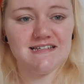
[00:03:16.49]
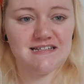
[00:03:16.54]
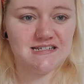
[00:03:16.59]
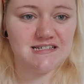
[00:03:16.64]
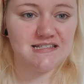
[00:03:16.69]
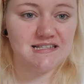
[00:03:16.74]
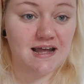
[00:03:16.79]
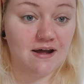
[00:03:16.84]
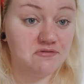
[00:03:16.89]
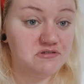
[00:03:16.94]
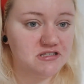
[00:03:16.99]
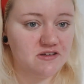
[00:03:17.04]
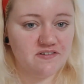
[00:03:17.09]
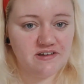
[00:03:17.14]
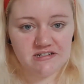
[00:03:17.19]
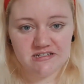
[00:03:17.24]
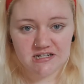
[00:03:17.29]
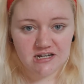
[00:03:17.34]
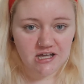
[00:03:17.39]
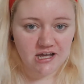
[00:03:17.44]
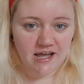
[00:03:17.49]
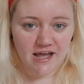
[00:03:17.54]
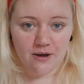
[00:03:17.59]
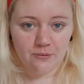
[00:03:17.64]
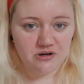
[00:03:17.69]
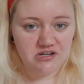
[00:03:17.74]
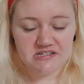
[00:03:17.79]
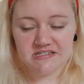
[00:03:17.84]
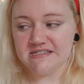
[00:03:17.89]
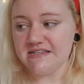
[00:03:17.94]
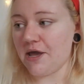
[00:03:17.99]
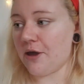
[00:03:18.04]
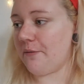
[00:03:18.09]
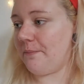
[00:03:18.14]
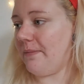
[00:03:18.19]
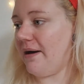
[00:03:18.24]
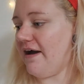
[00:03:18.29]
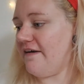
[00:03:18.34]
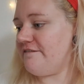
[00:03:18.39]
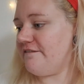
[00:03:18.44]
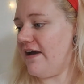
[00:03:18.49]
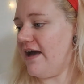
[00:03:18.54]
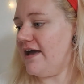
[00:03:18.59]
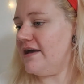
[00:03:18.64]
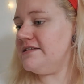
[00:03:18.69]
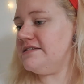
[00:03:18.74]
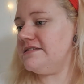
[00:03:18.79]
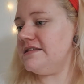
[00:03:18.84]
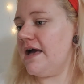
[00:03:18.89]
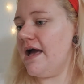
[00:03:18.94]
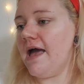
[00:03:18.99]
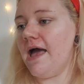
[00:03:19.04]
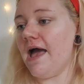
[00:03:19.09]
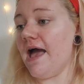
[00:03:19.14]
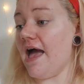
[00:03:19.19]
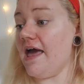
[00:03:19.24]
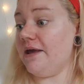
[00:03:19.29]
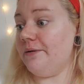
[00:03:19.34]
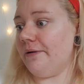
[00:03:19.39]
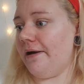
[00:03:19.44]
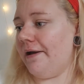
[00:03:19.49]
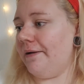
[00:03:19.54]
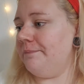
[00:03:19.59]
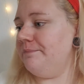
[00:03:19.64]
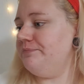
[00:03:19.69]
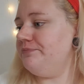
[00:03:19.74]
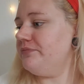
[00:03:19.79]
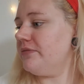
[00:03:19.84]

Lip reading: just have something to look at when you're sick of my face. Anyway,